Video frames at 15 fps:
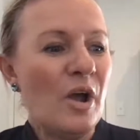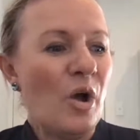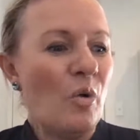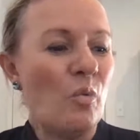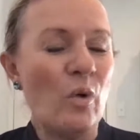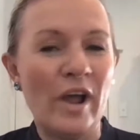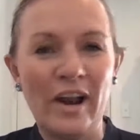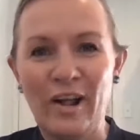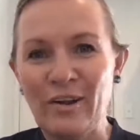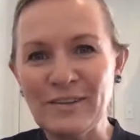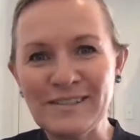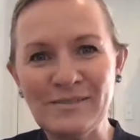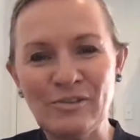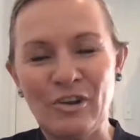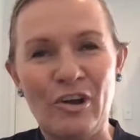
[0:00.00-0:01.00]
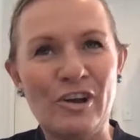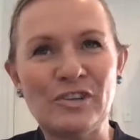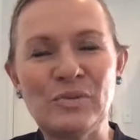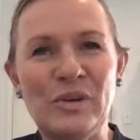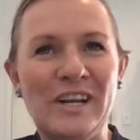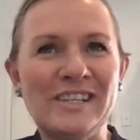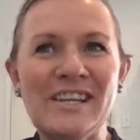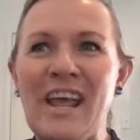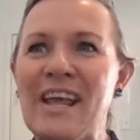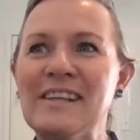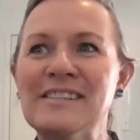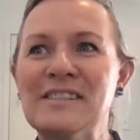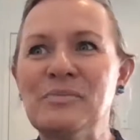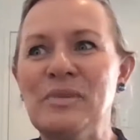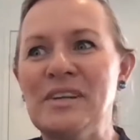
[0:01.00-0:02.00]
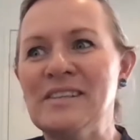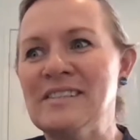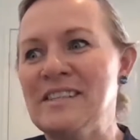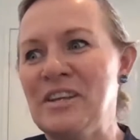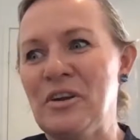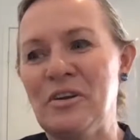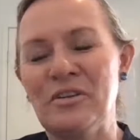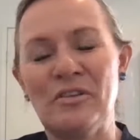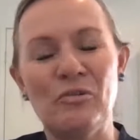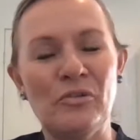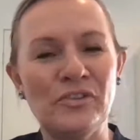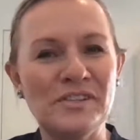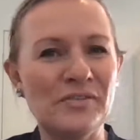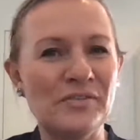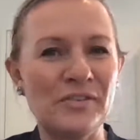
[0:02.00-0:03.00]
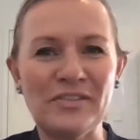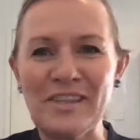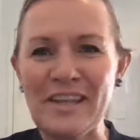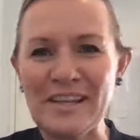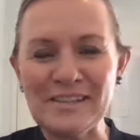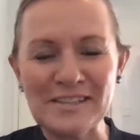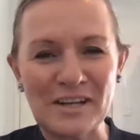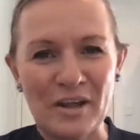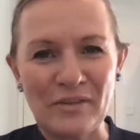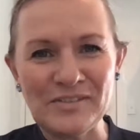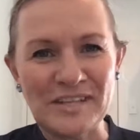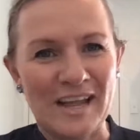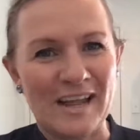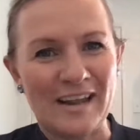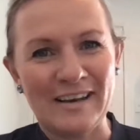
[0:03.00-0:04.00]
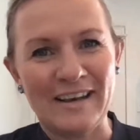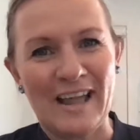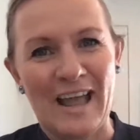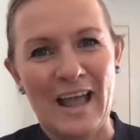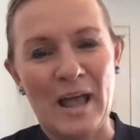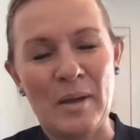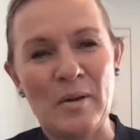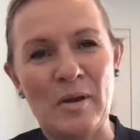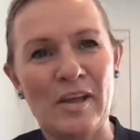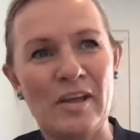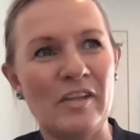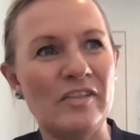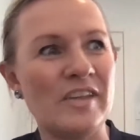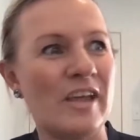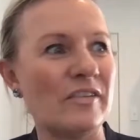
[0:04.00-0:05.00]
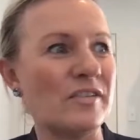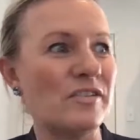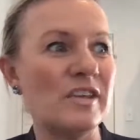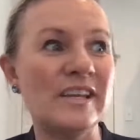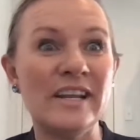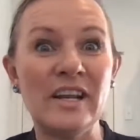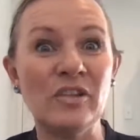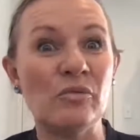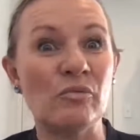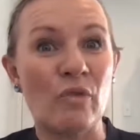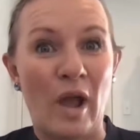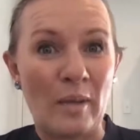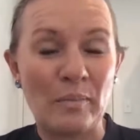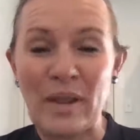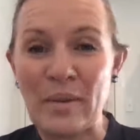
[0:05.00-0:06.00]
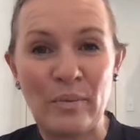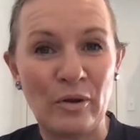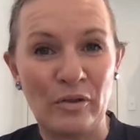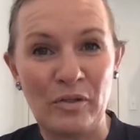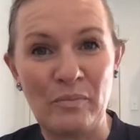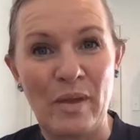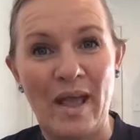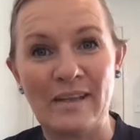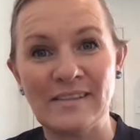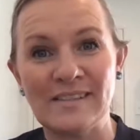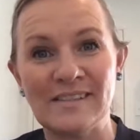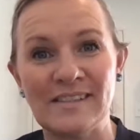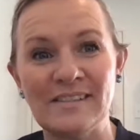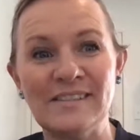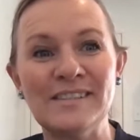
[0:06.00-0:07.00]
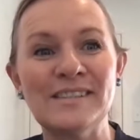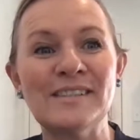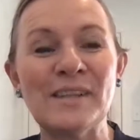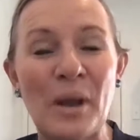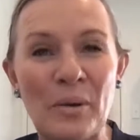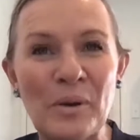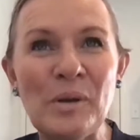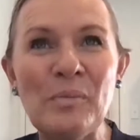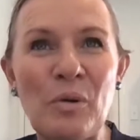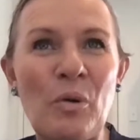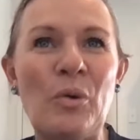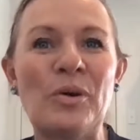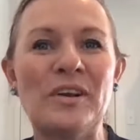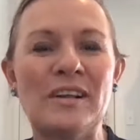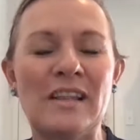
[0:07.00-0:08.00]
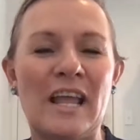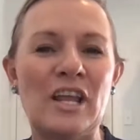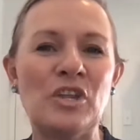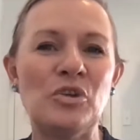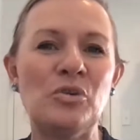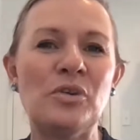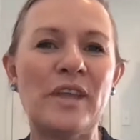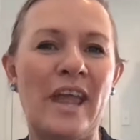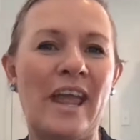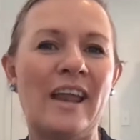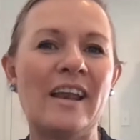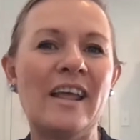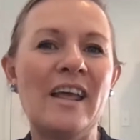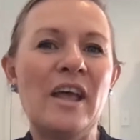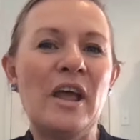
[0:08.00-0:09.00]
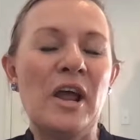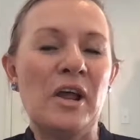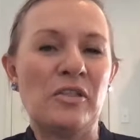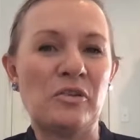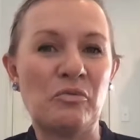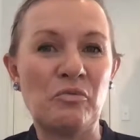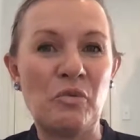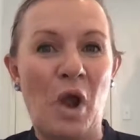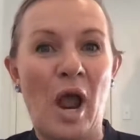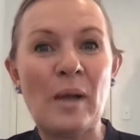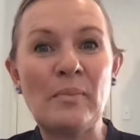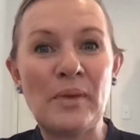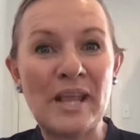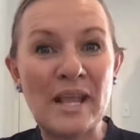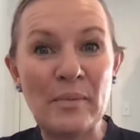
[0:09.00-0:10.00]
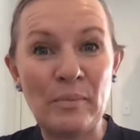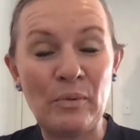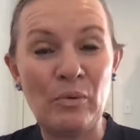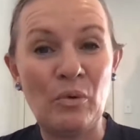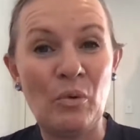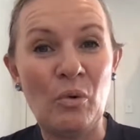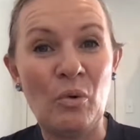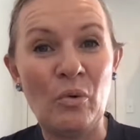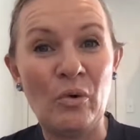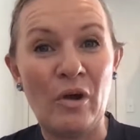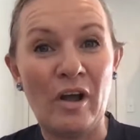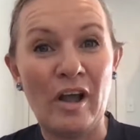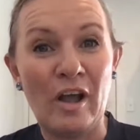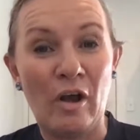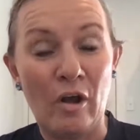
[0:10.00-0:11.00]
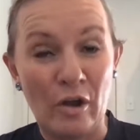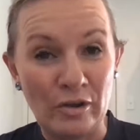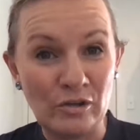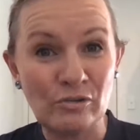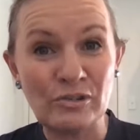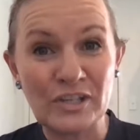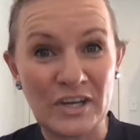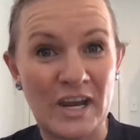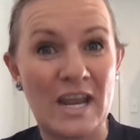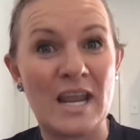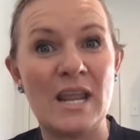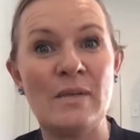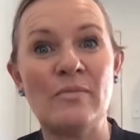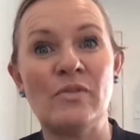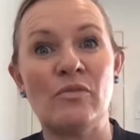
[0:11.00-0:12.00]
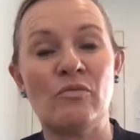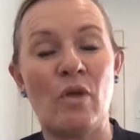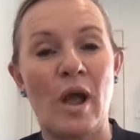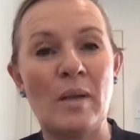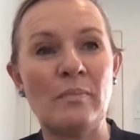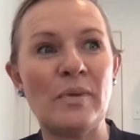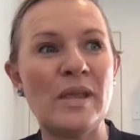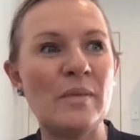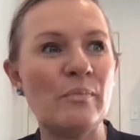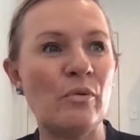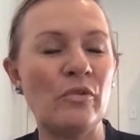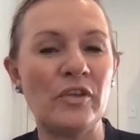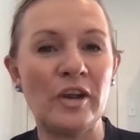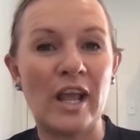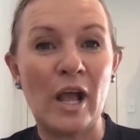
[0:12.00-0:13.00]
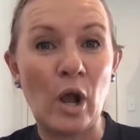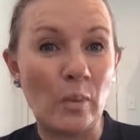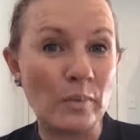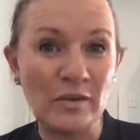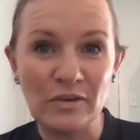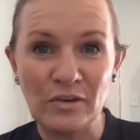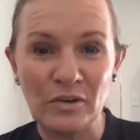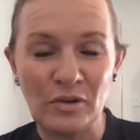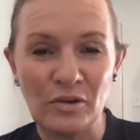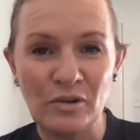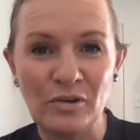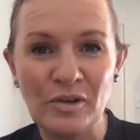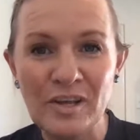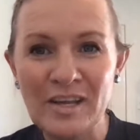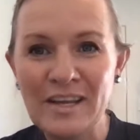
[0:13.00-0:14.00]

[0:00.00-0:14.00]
What else? When it takes to be a CEO and all the different things that I've done. The other thing, getting the right people on the bus. It's so important that you get the right people on your team, the right people that are helping you